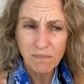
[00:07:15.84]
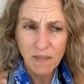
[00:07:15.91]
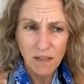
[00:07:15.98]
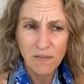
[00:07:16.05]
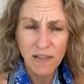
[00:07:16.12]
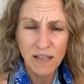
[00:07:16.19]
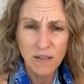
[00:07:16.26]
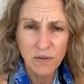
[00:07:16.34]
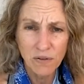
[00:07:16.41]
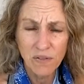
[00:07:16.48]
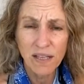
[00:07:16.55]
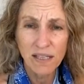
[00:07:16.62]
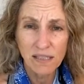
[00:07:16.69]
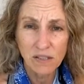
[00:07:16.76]
that you
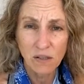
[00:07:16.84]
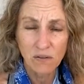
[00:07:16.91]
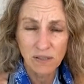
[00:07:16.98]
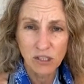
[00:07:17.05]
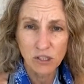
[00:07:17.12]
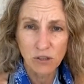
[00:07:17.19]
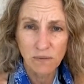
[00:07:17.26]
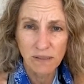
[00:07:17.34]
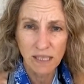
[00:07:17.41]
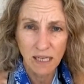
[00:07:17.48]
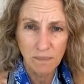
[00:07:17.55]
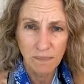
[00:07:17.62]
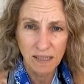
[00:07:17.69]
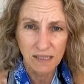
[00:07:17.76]
think is only showing
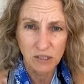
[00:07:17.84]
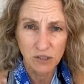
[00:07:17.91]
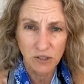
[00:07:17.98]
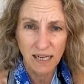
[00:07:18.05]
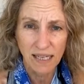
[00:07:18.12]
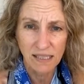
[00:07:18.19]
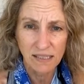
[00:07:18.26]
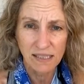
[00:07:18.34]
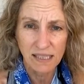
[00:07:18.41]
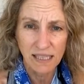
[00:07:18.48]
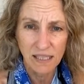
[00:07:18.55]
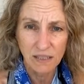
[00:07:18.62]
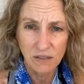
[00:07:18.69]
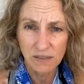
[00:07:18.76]
up at trials and
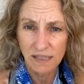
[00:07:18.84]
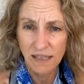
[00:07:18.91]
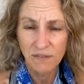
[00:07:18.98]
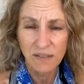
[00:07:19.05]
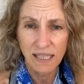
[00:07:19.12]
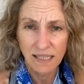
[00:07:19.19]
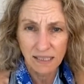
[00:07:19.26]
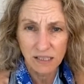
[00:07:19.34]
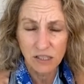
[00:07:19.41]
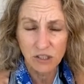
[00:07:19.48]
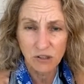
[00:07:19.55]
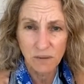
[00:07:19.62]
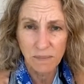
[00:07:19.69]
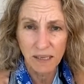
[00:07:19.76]
that you'll never get it to
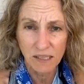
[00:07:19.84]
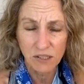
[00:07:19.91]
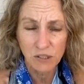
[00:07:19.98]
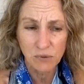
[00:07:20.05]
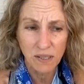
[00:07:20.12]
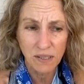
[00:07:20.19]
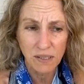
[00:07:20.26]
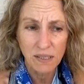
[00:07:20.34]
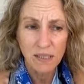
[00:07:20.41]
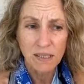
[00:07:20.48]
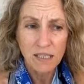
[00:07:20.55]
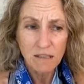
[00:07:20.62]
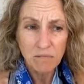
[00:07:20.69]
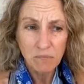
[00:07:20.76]
show up elsewhere,
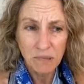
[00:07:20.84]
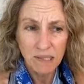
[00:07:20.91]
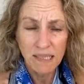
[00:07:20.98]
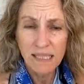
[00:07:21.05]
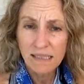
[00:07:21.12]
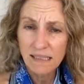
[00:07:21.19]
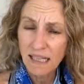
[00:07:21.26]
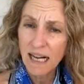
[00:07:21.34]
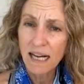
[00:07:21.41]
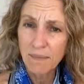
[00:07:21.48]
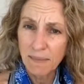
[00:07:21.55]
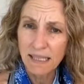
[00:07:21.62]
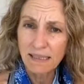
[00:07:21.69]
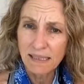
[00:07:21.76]
please
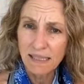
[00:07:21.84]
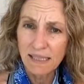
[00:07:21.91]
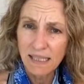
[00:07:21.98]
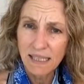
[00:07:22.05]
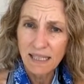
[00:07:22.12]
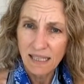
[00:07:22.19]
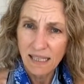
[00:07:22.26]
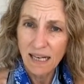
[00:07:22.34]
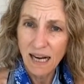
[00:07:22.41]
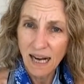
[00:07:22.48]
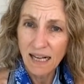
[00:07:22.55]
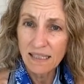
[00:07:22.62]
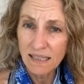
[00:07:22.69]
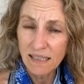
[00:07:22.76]
comment
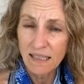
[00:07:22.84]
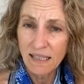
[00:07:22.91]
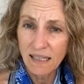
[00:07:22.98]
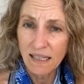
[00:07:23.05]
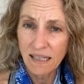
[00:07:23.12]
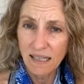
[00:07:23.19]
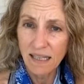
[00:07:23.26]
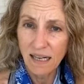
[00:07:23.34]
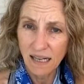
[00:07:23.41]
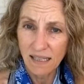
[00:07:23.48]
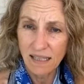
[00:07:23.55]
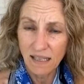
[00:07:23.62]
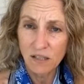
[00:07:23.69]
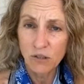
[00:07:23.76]

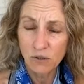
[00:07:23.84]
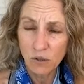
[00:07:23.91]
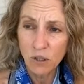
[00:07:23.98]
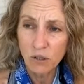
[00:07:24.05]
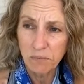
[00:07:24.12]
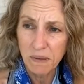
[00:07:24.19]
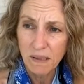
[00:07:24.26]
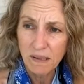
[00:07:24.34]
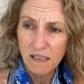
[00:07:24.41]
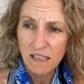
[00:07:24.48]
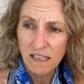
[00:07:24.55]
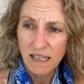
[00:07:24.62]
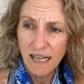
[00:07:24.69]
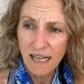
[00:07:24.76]
in our group,
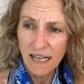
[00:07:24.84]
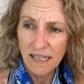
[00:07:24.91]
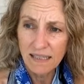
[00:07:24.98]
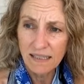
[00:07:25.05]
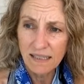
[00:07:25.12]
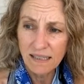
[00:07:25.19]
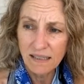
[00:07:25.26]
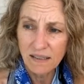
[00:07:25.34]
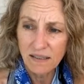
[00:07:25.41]
and